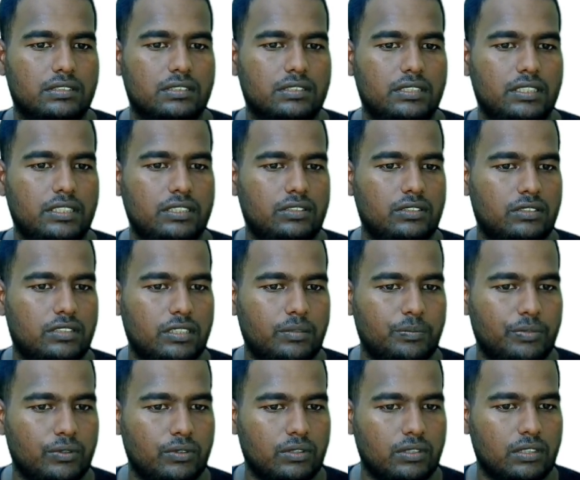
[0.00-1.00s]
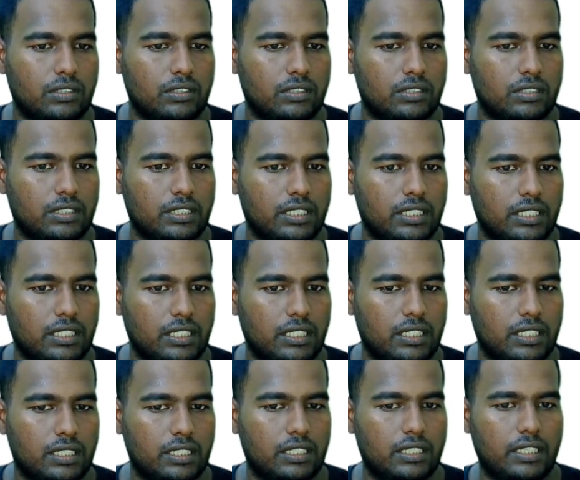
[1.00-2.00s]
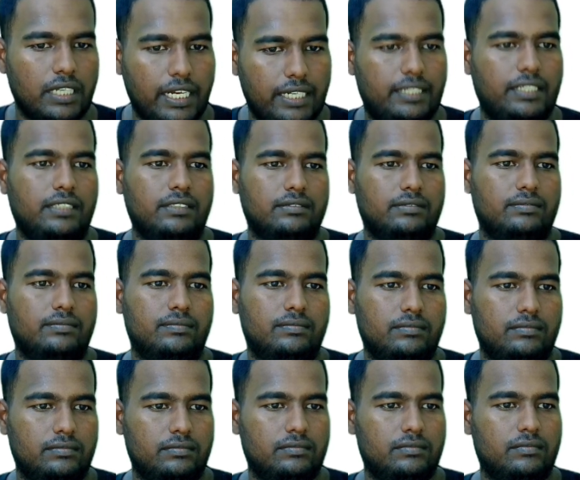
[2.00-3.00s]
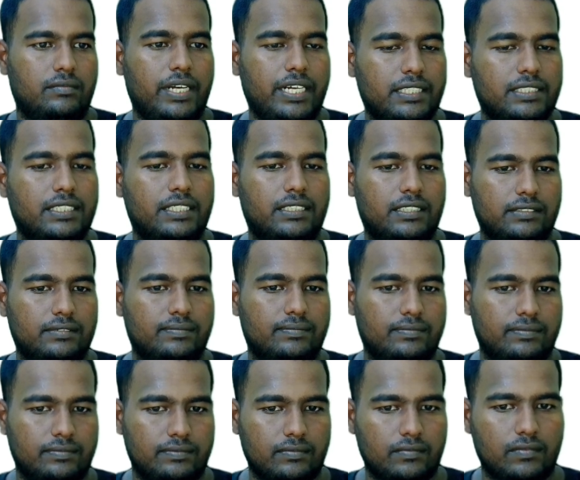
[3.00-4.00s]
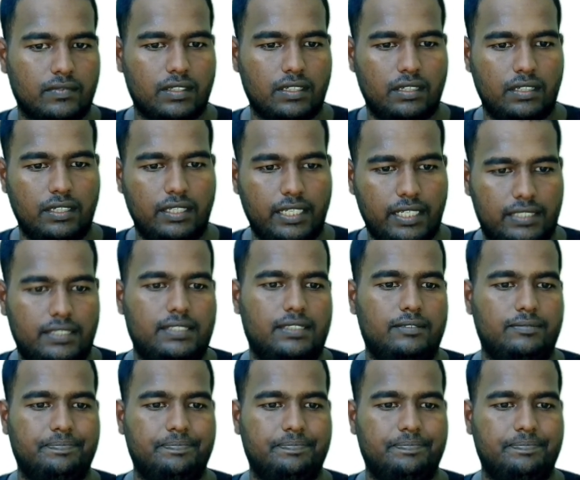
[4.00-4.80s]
into 10 power 18 minus 18. Yes.